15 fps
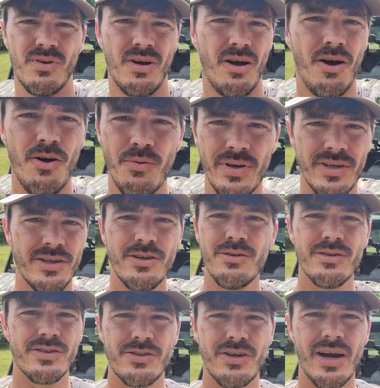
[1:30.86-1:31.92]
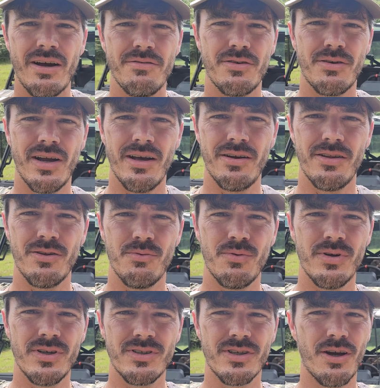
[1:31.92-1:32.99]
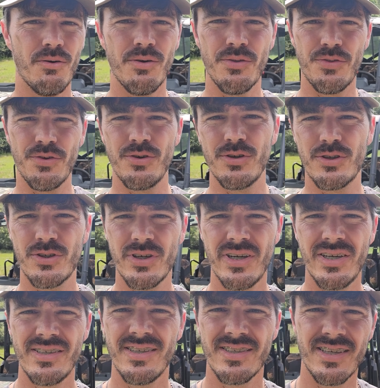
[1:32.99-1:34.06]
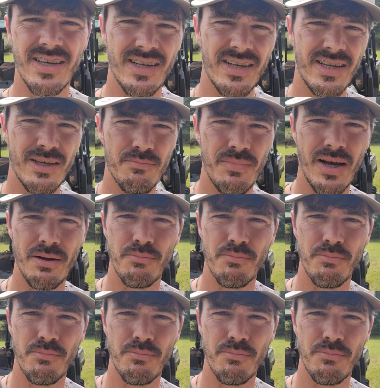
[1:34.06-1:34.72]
All we do is drive it around in the woods, going through trees. It's getting hit by